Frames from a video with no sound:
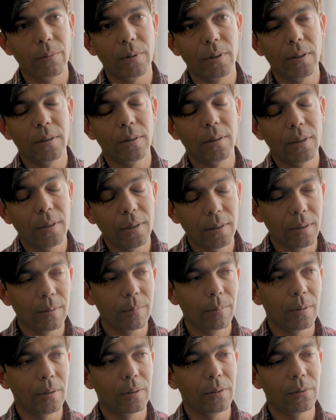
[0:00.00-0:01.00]
We rent
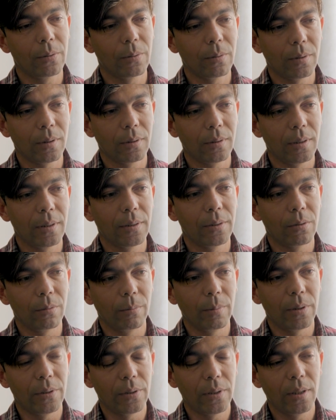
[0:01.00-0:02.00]
another place, at least
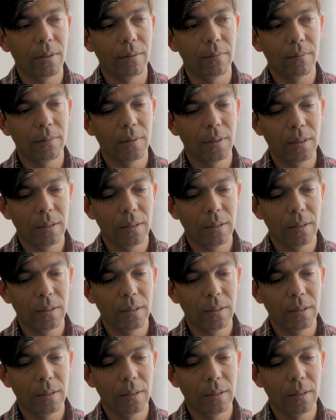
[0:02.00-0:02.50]
to be safe.